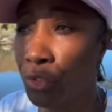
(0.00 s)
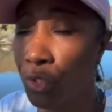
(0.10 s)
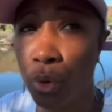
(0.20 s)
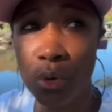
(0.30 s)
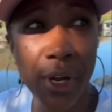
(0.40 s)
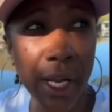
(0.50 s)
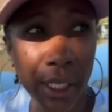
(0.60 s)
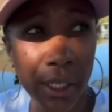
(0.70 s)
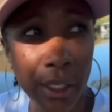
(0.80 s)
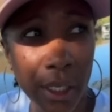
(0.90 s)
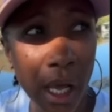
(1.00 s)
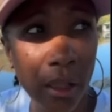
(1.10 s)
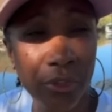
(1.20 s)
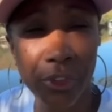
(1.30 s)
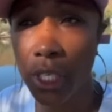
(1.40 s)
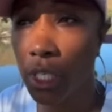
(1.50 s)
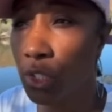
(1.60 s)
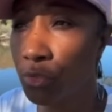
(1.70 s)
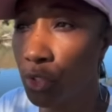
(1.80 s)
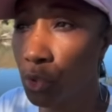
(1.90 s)
So if I get a dollar for
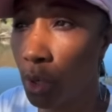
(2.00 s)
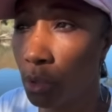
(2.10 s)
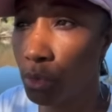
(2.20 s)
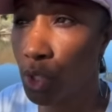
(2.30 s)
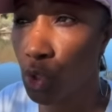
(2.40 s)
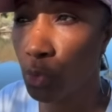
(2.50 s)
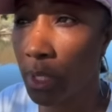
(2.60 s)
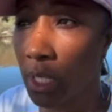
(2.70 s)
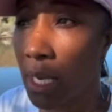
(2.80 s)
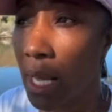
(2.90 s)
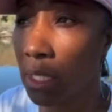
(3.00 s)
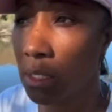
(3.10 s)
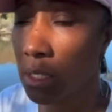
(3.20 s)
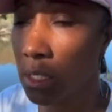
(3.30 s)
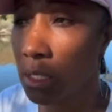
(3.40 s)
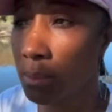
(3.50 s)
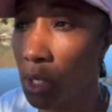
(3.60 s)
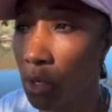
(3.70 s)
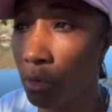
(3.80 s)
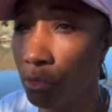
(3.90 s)
each view on Tubi and I get six
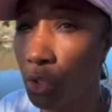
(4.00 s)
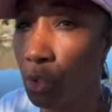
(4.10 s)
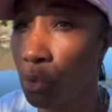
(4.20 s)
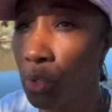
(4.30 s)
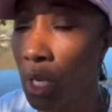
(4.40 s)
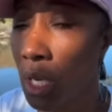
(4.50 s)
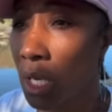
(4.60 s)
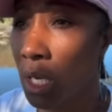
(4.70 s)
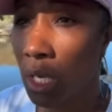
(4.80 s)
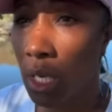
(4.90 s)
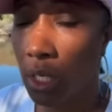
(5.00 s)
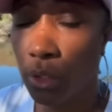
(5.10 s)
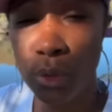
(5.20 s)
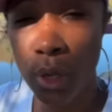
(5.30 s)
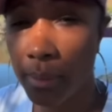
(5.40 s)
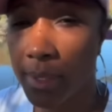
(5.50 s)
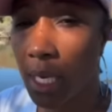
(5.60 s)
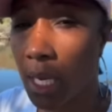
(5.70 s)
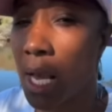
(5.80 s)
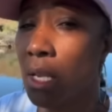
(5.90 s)
million views, you know what I'm
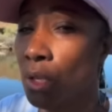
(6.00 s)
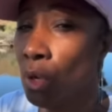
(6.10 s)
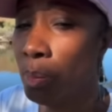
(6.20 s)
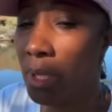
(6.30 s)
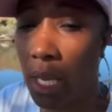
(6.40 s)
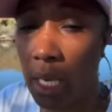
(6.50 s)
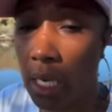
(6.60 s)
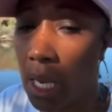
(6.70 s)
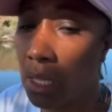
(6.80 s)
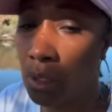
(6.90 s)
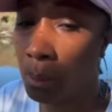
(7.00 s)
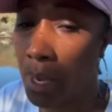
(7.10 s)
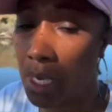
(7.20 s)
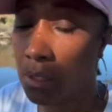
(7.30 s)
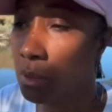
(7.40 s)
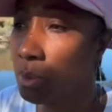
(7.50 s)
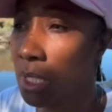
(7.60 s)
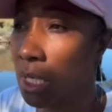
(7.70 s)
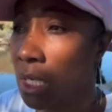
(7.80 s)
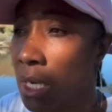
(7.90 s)
saying? I got a little plan. I got a little master
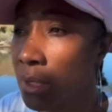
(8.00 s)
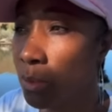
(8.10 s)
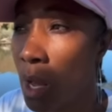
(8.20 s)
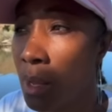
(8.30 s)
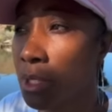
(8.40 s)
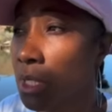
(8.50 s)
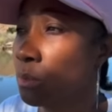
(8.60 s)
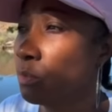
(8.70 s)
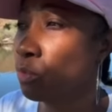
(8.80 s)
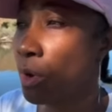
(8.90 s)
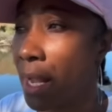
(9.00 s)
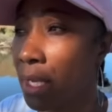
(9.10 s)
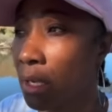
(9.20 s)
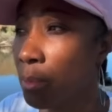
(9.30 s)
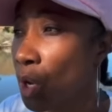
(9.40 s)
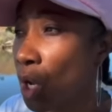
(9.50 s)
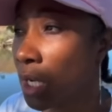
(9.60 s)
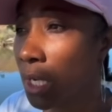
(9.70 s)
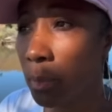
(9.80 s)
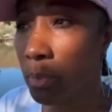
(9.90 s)
plan. That's why I'm just racking up
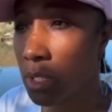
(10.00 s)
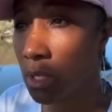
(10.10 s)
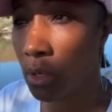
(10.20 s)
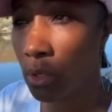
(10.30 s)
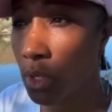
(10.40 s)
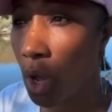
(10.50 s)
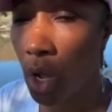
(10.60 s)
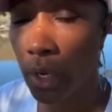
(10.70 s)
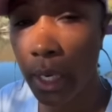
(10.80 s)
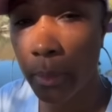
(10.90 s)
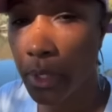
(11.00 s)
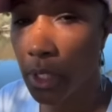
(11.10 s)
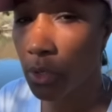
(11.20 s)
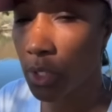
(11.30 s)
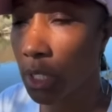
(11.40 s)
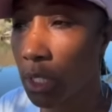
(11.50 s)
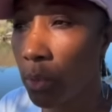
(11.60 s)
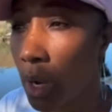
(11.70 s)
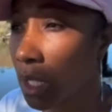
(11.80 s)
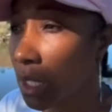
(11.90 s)
all the episodes. All the episodes are
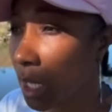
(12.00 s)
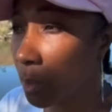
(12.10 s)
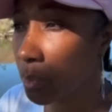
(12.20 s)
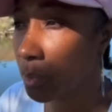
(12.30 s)
good quality.